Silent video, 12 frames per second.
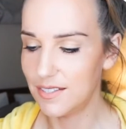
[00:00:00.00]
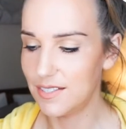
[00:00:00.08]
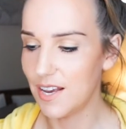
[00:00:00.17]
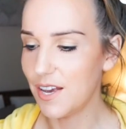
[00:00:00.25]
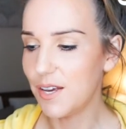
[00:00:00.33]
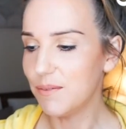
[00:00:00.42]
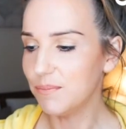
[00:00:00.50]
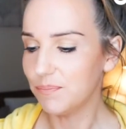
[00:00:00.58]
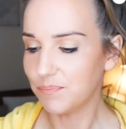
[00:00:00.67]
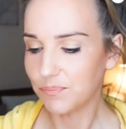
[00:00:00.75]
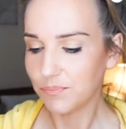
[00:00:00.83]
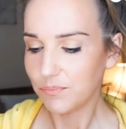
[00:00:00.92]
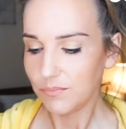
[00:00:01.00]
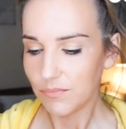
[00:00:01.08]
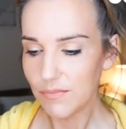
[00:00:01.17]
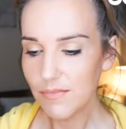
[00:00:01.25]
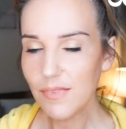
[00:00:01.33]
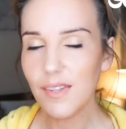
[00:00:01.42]
So
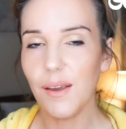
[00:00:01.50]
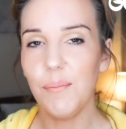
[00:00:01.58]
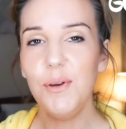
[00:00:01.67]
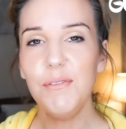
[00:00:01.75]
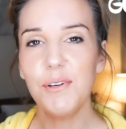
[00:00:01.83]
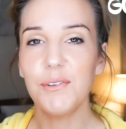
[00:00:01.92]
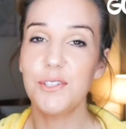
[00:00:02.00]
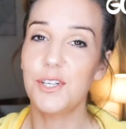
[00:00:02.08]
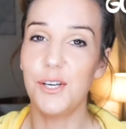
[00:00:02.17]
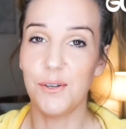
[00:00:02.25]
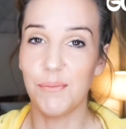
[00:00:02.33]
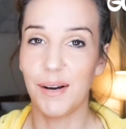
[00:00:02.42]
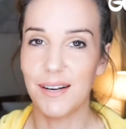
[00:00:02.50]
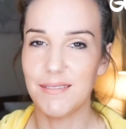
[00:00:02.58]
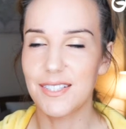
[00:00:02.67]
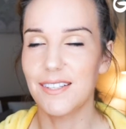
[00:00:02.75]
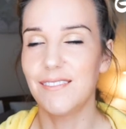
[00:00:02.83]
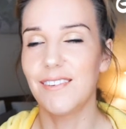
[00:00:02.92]
moving on to Google
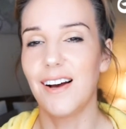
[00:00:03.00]
Maps,